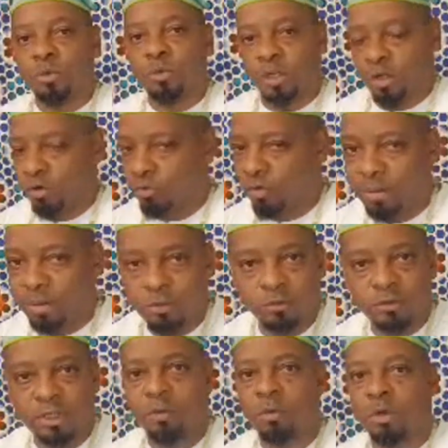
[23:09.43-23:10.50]
What a great
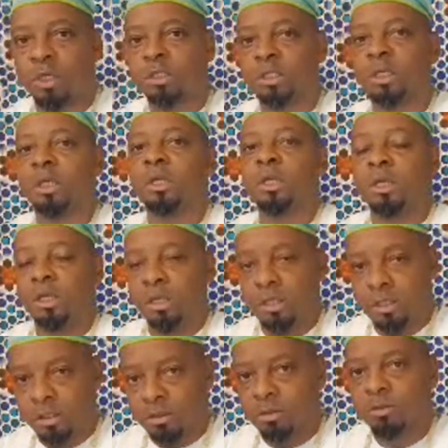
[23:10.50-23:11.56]
move that was,
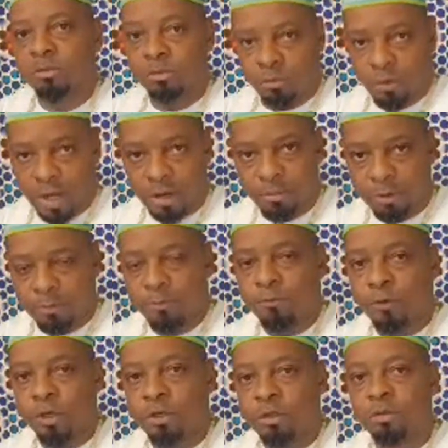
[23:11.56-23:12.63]
right? But
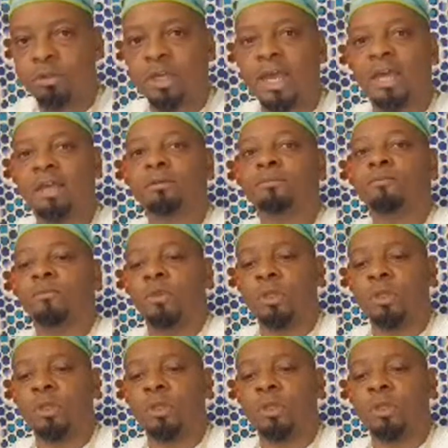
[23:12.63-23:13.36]
before you do that,